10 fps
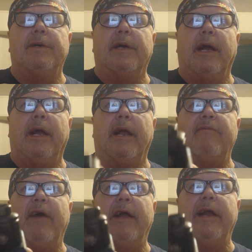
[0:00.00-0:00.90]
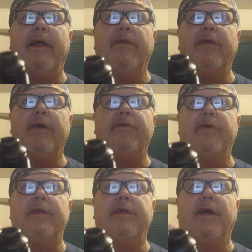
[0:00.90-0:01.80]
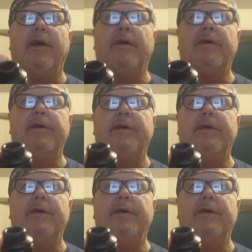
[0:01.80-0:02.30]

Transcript: Okay, and I found out that